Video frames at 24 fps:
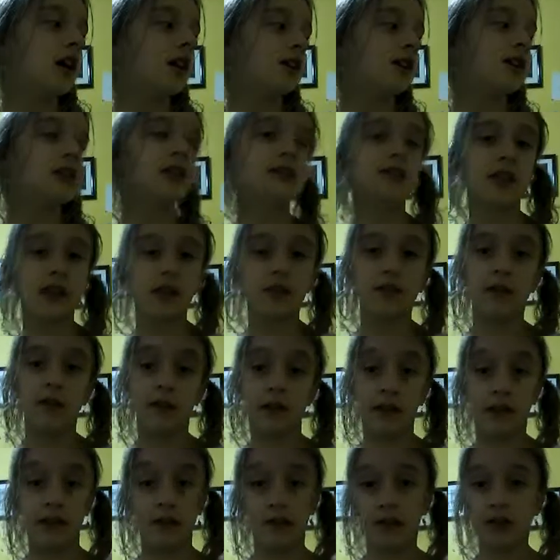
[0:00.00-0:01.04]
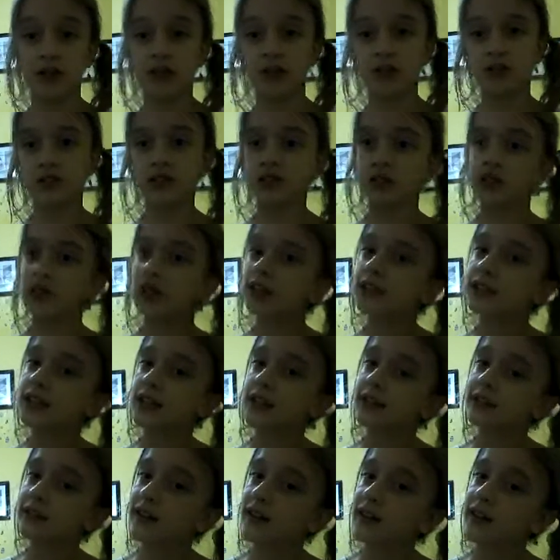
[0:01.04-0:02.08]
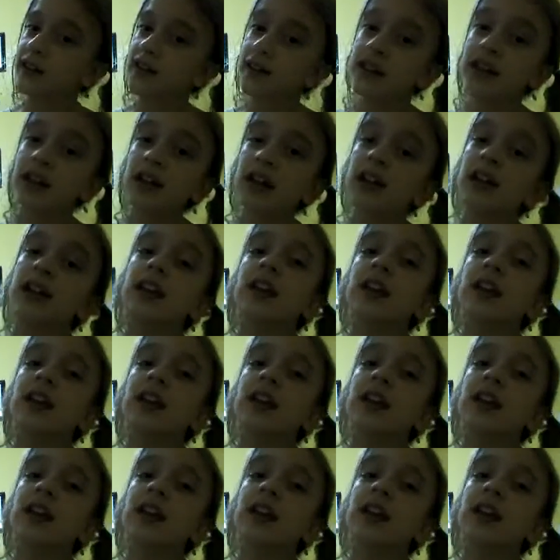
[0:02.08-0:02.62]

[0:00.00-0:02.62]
these EOSs I'm about to show you are decorated.